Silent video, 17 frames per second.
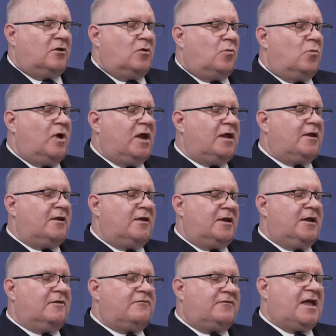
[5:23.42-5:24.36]

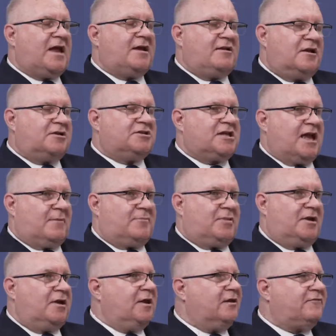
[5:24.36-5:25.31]
if that does
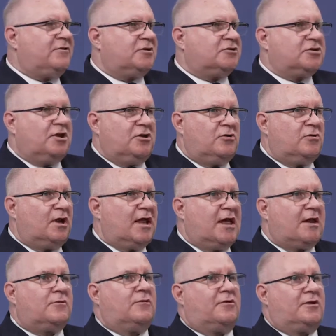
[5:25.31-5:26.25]
happen, if there's a
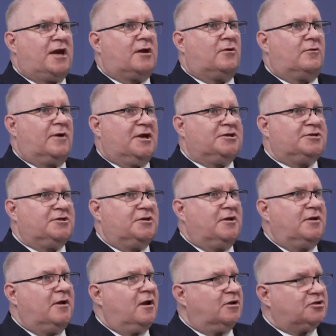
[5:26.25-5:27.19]
unilateral
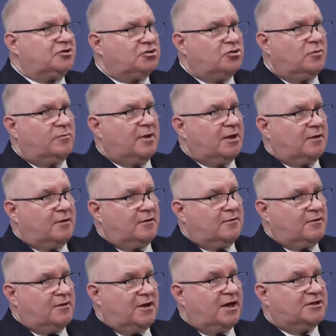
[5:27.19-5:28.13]
declaration, assuming
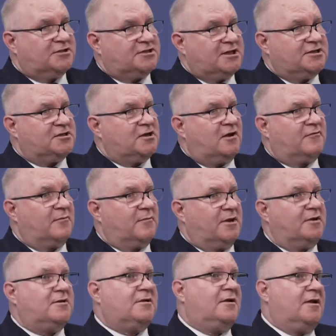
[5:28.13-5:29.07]
the United States
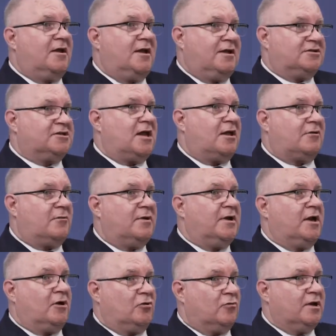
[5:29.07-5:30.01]
government and South
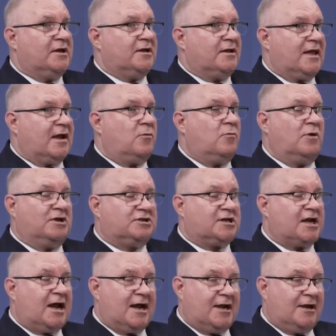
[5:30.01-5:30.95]
Korea agreed to that, which
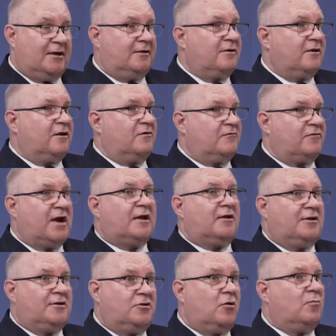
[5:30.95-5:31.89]
I
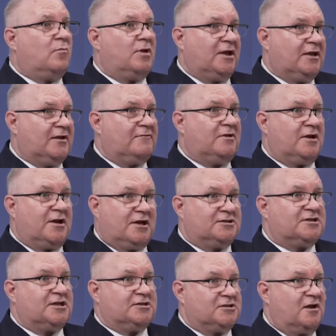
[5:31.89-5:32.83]
frankly don't believe the
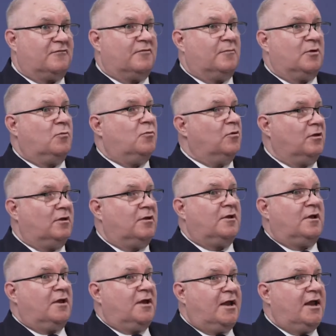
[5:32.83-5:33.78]
United States government will
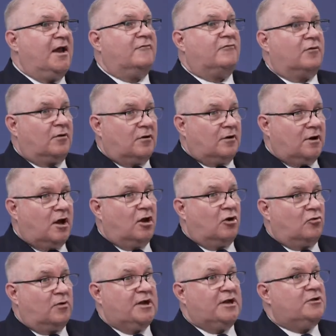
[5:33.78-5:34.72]
ever
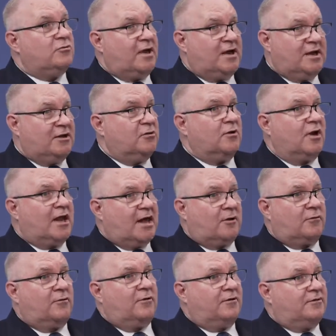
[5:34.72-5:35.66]
agree to any
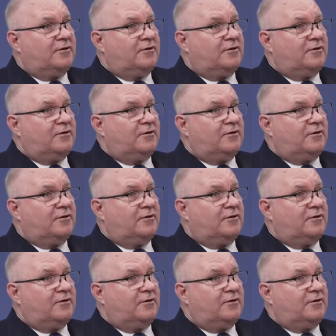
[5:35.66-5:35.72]
unilateral